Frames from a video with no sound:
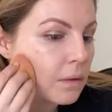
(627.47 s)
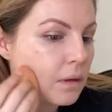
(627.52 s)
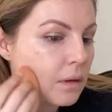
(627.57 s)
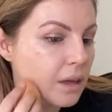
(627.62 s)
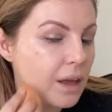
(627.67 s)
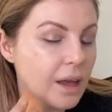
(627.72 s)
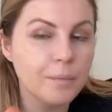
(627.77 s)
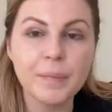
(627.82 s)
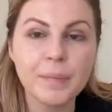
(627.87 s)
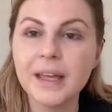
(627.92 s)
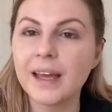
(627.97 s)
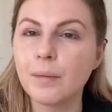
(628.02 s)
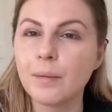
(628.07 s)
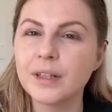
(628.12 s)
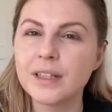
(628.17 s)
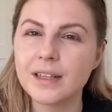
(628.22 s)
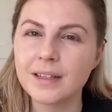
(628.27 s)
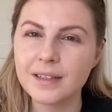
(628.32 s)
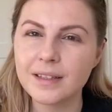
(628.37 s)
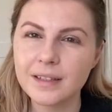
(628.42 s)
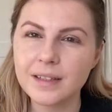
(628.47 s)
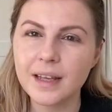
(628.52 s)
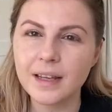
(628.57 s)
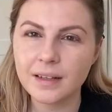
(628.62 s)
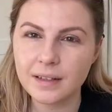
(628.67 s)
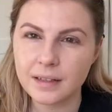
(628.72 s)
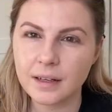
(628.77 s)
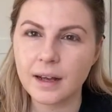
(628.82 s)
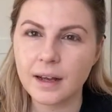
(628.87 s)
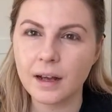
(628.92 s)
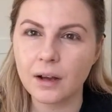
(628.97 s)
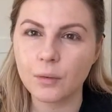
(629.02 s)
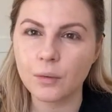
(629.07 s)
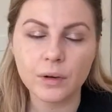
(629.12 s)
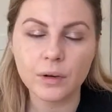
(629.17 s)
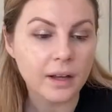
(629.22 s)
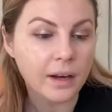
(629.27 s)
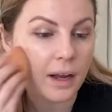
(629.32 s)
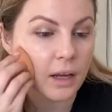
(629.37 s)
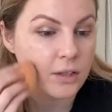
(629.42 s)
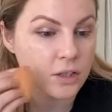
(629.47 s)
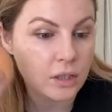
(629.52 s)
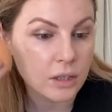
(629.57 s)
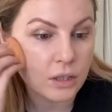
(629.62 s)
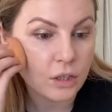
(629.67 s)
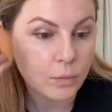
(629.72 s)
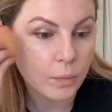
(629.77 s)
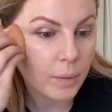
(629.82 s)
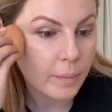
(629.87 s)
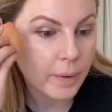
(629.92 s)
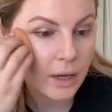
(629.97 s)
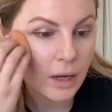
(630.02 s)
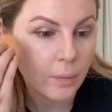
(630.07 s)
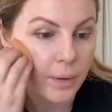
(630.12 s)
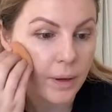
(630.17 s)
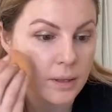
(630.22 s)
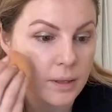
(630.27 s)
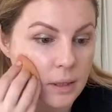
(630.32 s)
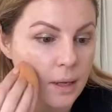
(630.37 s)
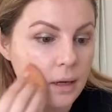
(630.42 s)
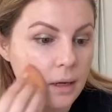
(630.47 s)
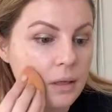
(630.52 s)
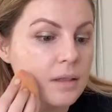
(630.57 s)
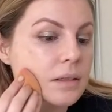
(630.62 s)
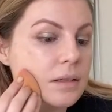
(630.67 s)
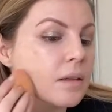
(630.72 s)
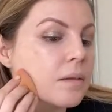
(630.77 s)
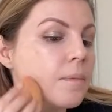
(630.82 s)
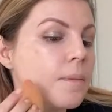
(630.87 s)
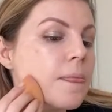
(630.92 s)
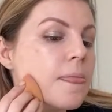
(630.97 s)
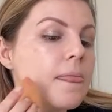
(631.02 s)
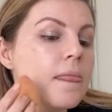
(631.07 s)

yeah, being able to sit down and actually do my makeup at a desk.